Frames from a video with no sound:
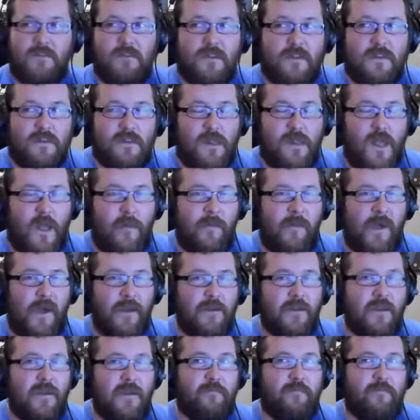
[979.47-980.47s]
the
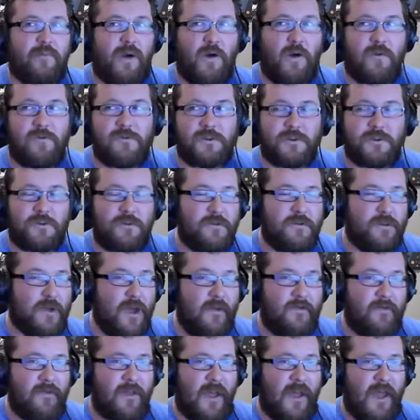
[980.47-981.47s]
amount of composure you
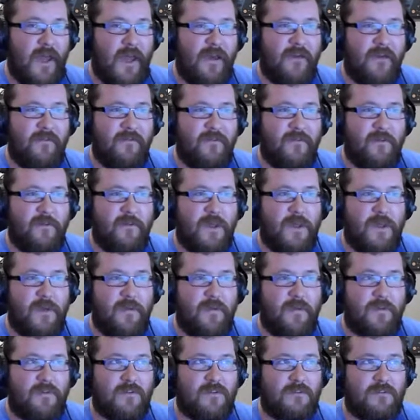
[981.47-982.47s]
have to be
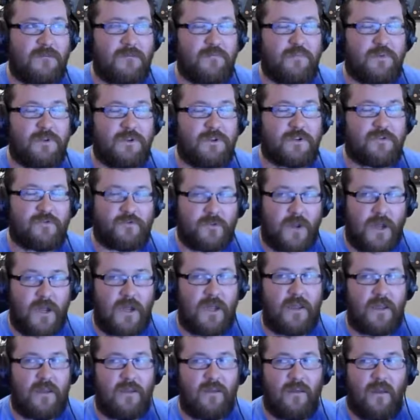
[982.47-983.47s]
able to
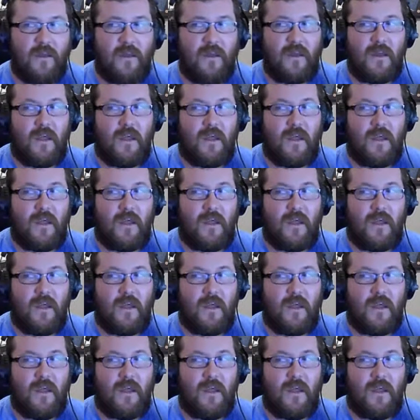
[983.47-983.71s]
portray